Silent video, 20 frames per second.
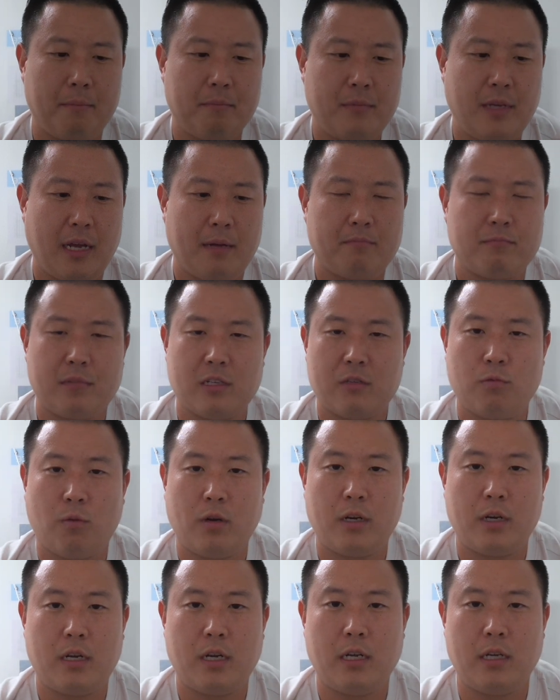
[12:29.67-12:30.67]
yeah, just
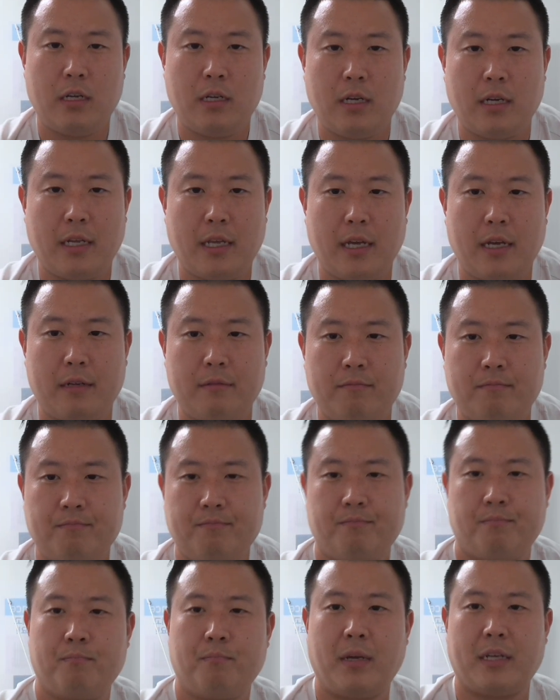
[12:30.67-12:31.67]
wanted to, again,
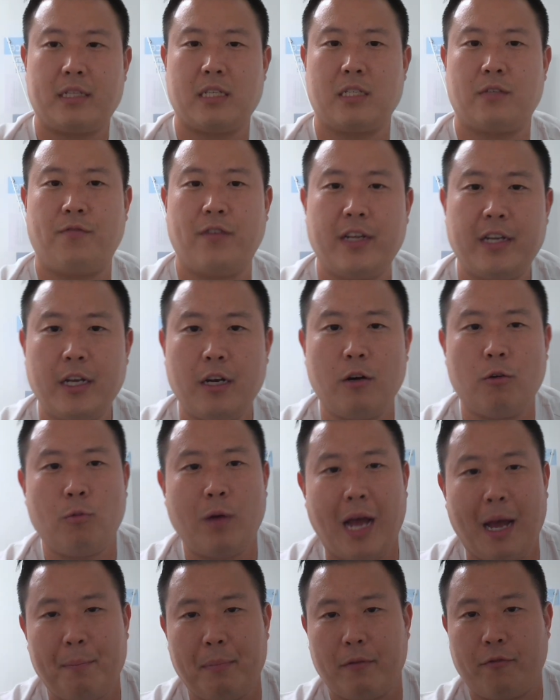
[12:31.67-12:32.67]
make this video.
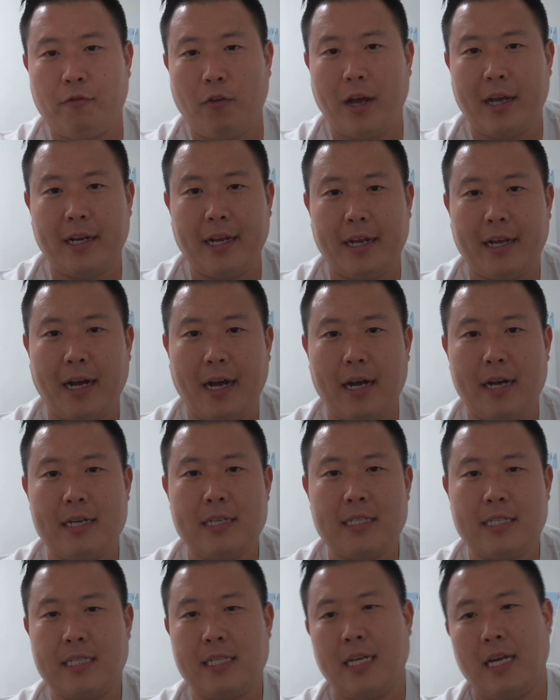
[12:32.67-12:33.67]
Happy Friday,
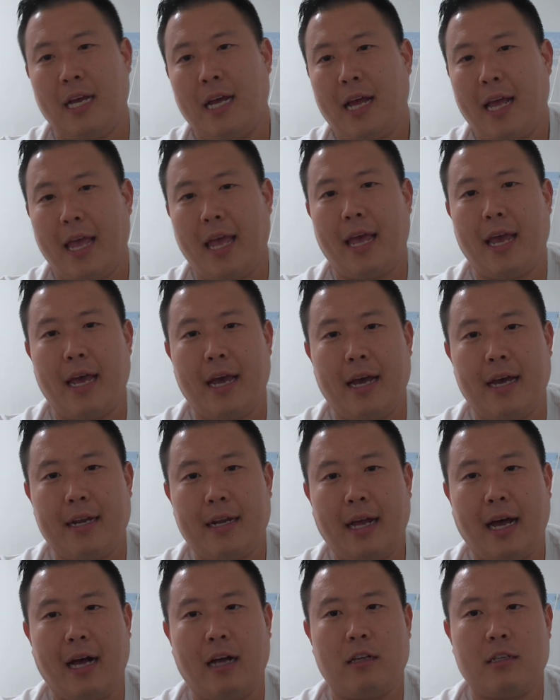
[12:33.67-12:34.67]
guys, and
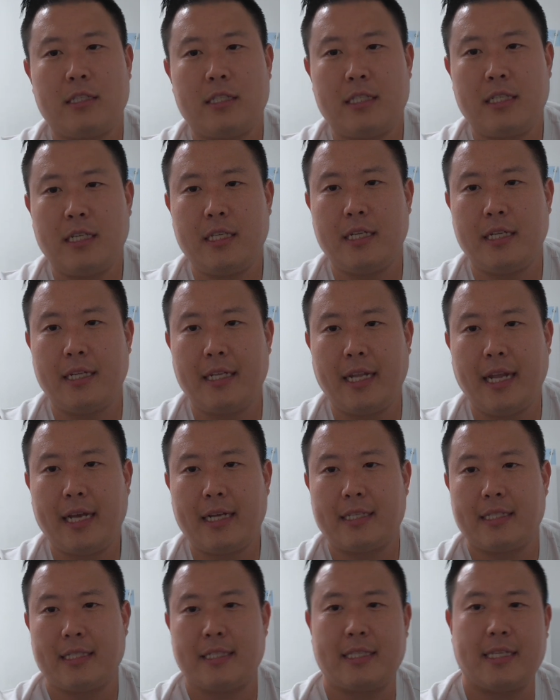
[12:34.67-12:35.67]
I'll see you
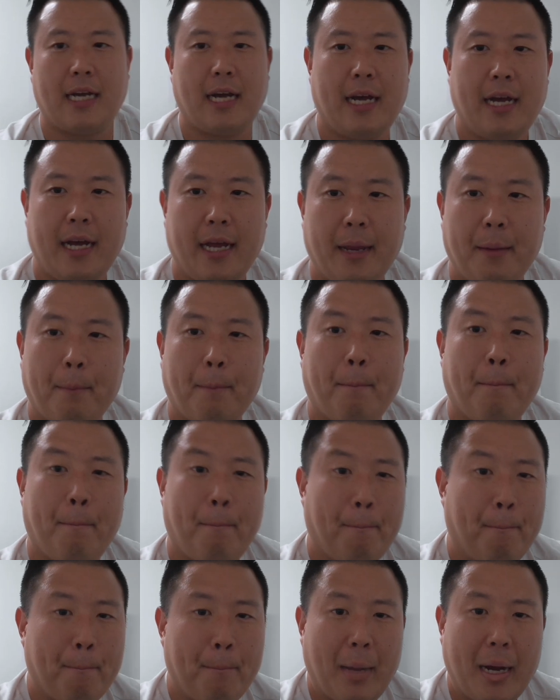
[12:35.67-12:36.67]
next time.
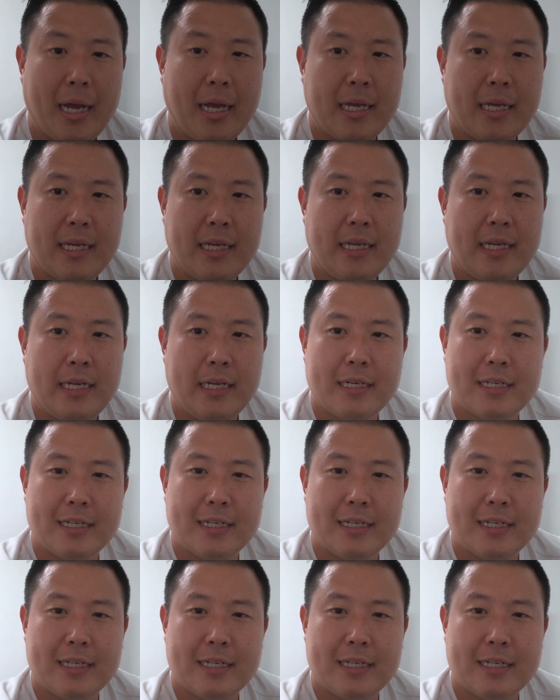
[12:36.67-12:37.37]
Bye.